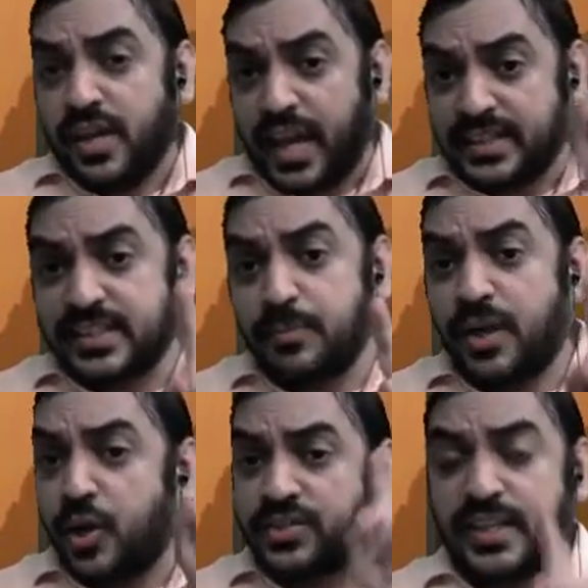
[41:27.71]
SML
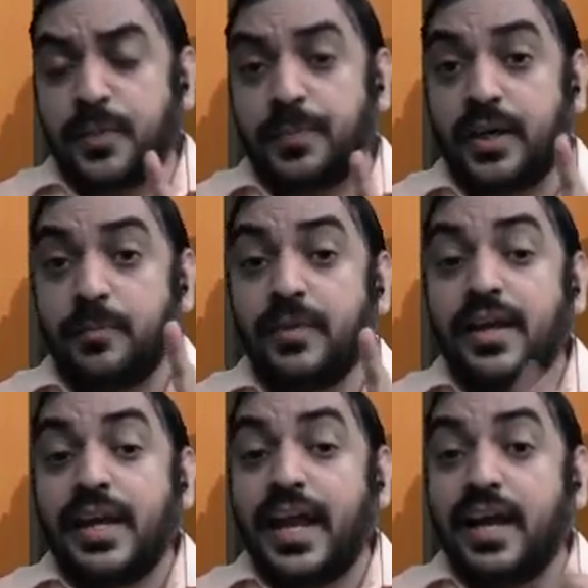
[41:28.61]
or
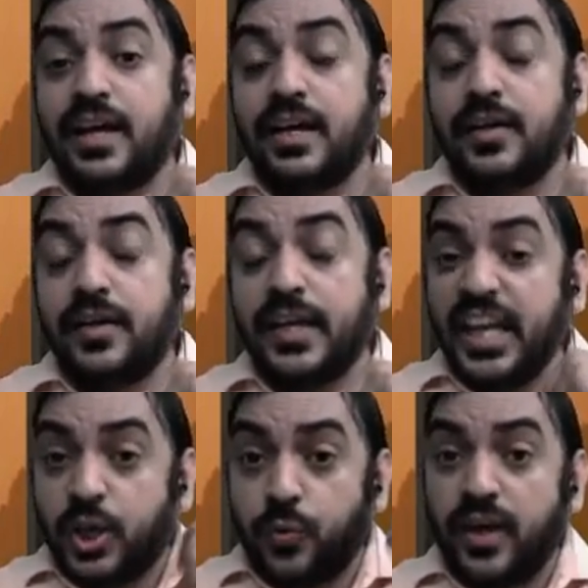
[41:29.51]
CAPM
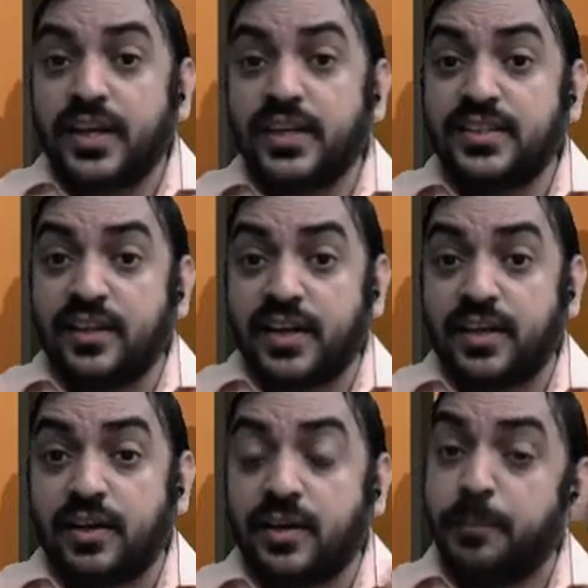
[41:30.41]
equated the
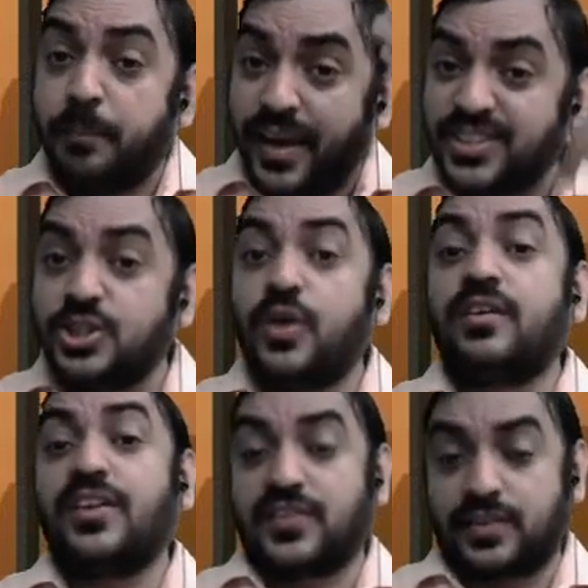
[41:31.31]
return based on
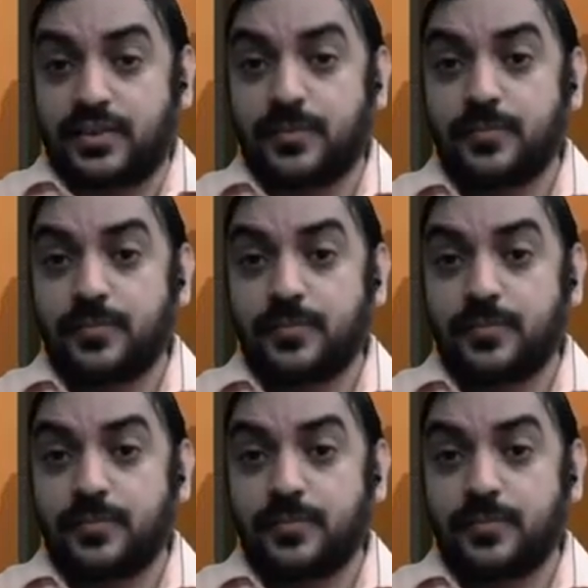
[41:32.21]
risk.